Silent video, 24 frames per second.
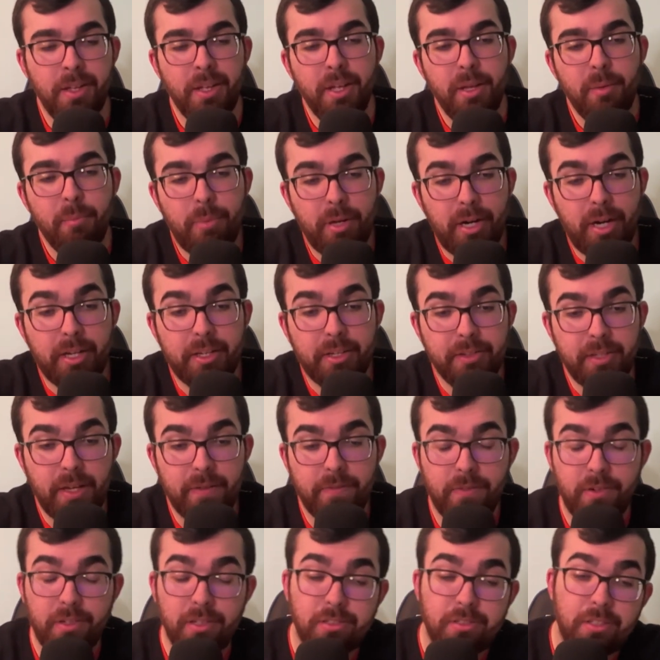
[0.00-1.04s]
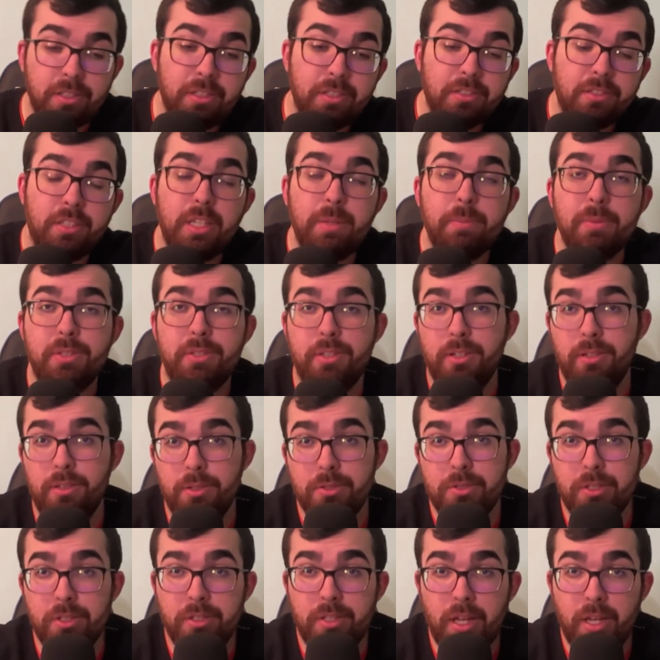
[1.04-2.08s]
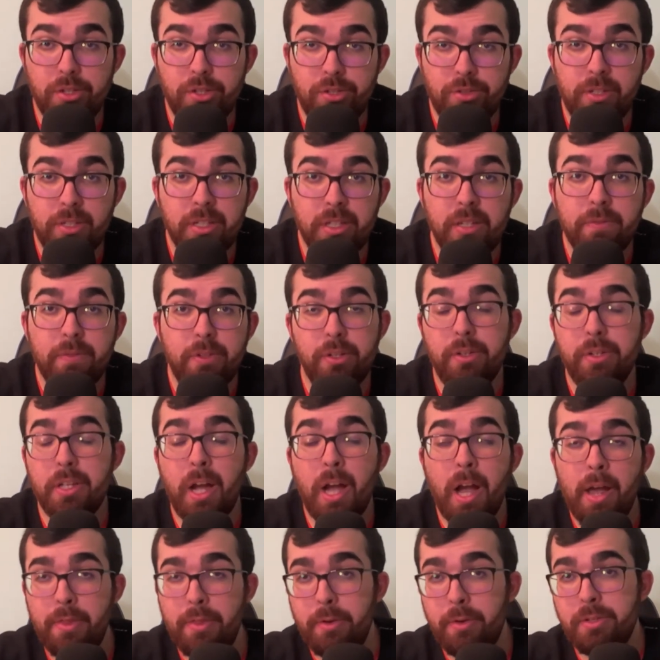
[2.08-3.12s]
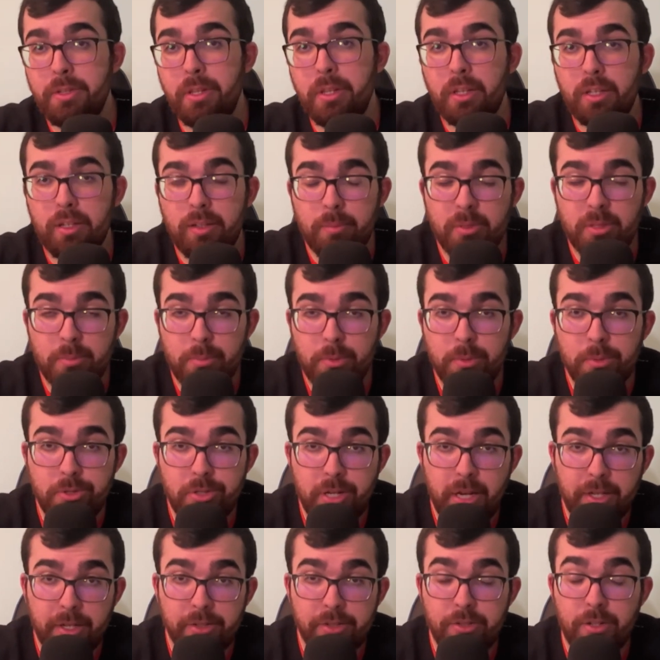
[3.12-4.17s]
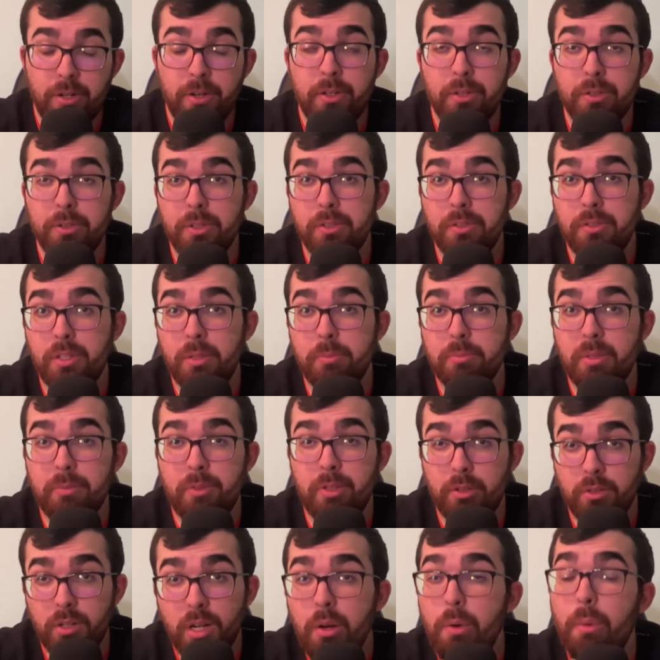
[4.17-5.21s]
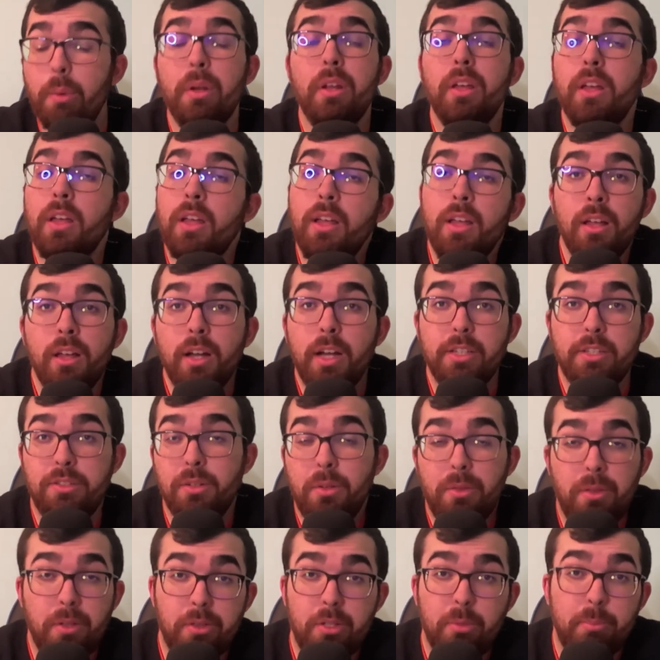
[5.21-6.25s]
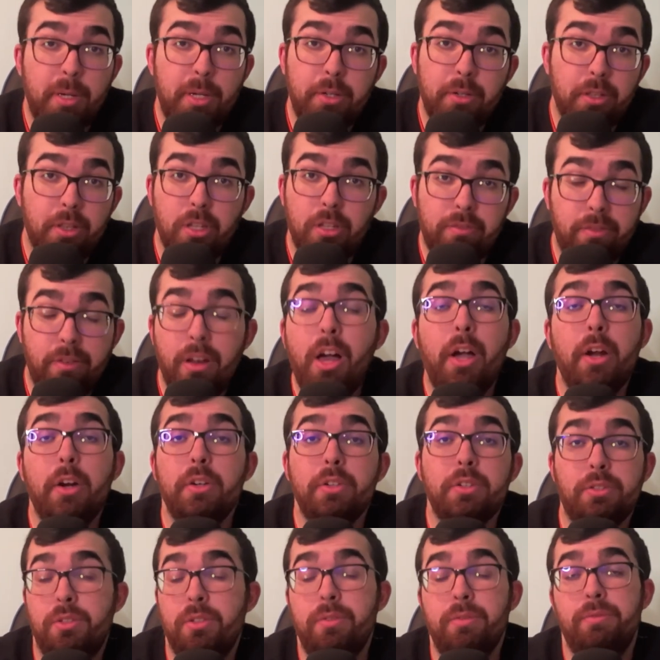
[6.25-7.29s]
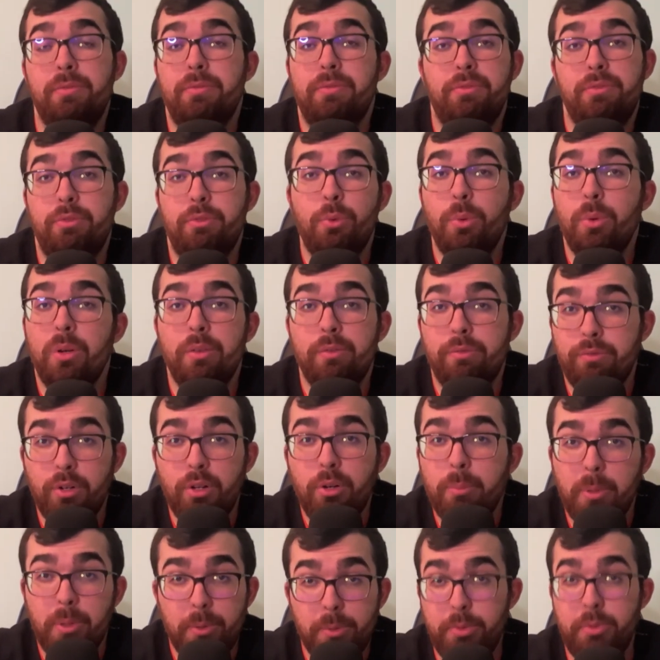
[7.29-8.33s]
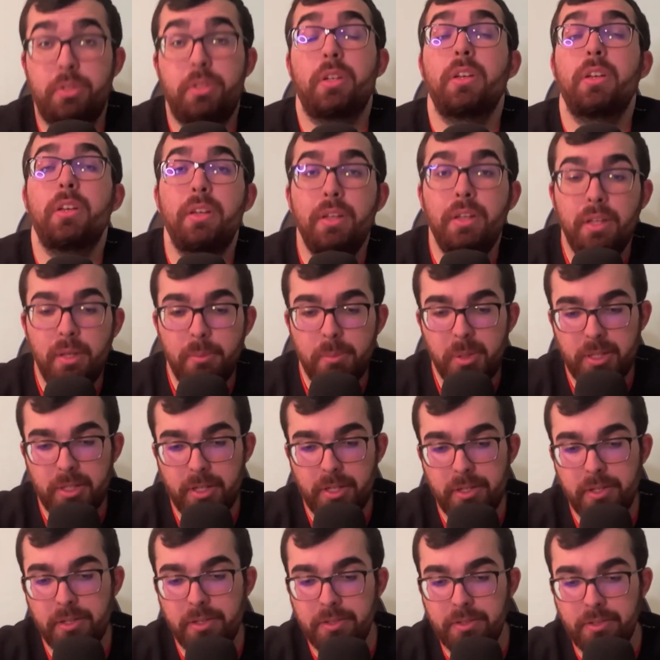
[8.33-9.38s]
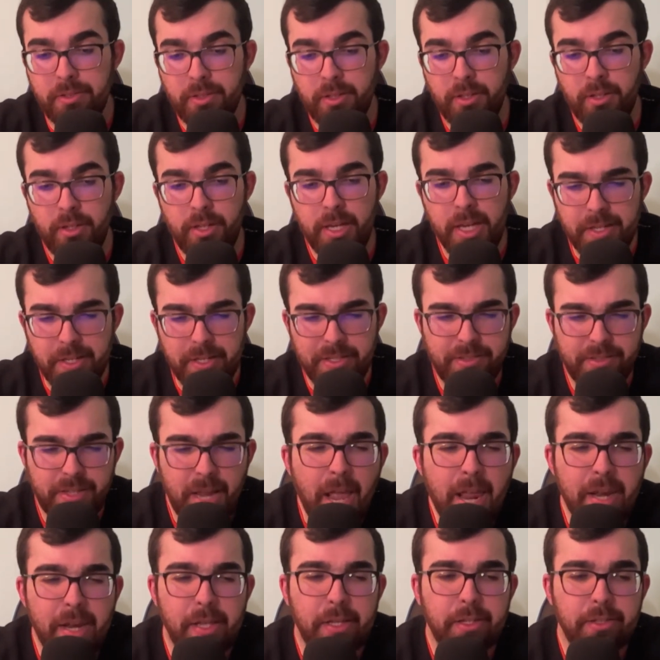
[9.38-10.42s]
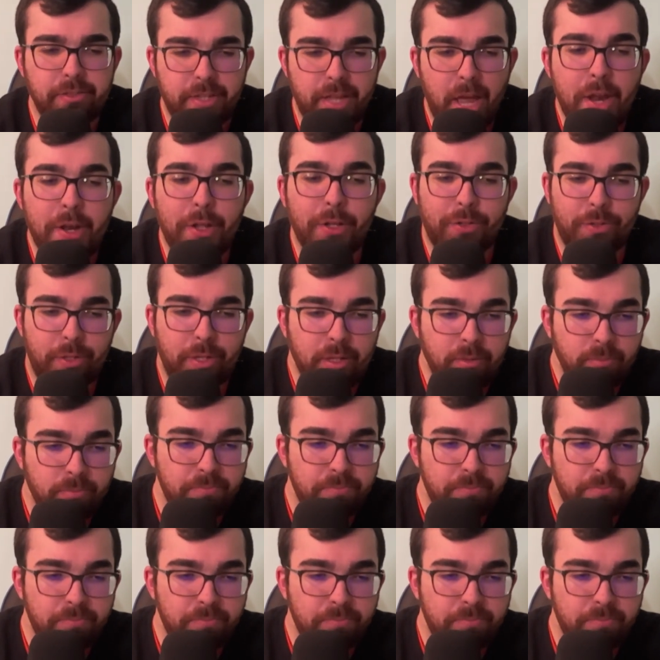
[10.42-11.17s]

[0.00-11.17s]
But I can definitely see this team still losing 10 straight, even though the Islanders and the Columbus Blue Jackets aren't good teams of their own. I still think they're better than the Flyers, for and foremost. Because in the standings, technically,